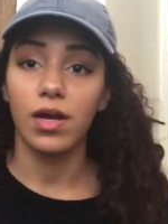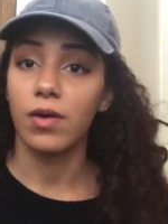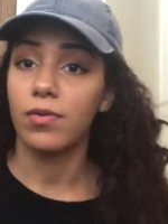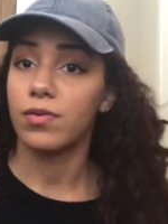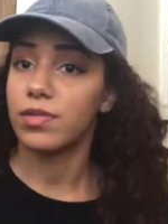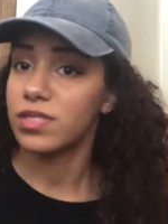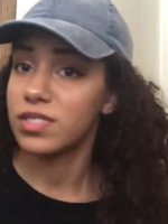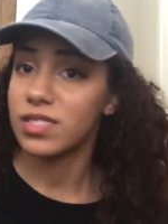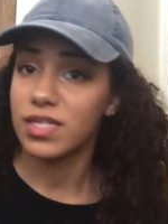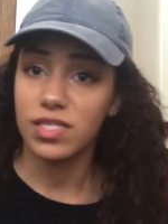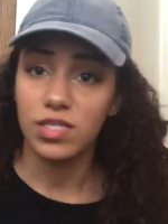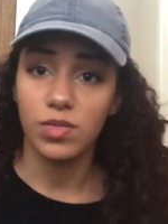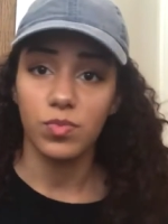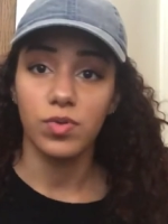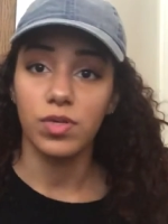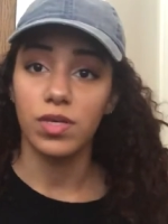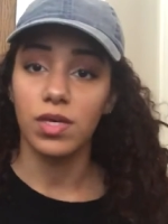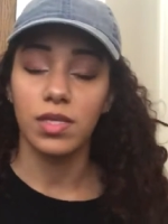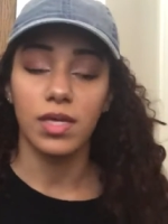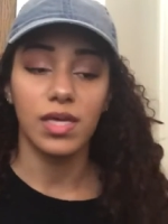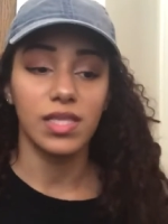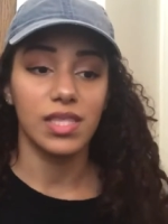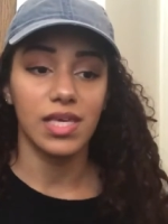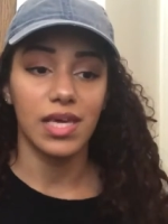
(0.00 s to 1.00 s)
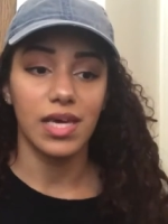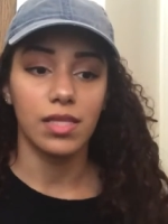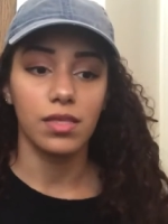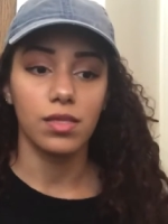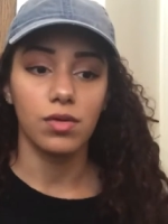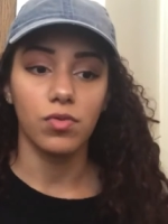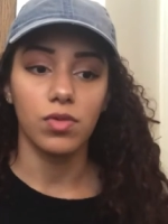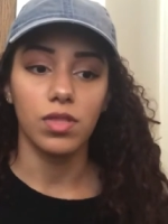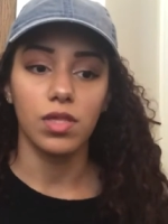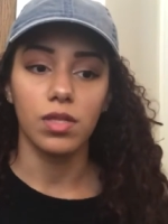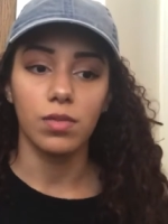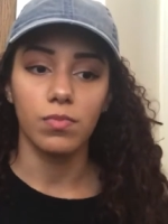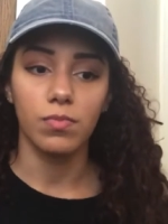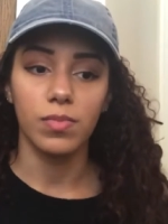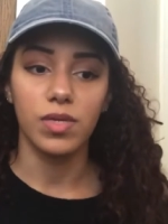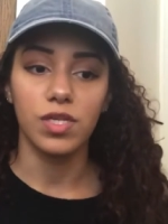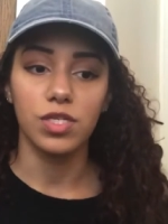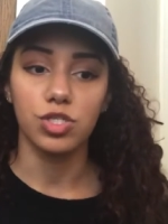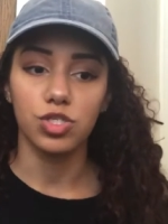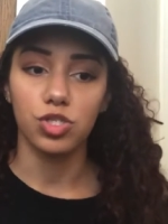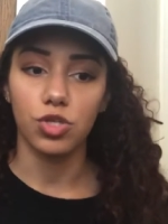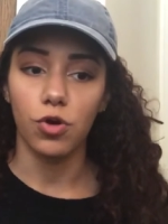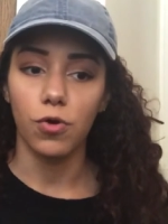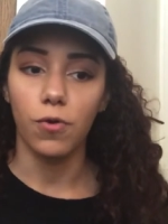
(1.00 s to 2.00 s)
I decide to put on at the end, it wouldn't
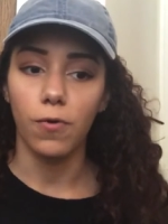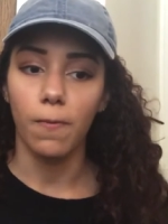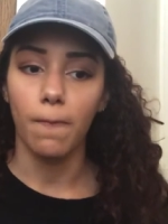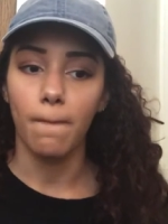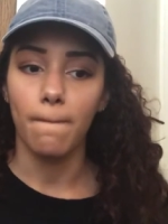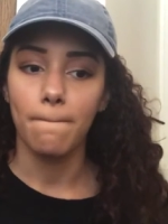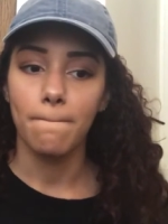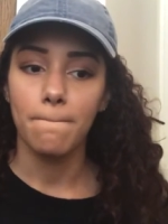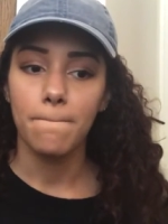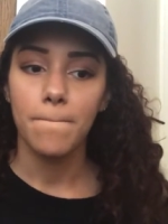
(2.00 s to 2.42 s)
be so,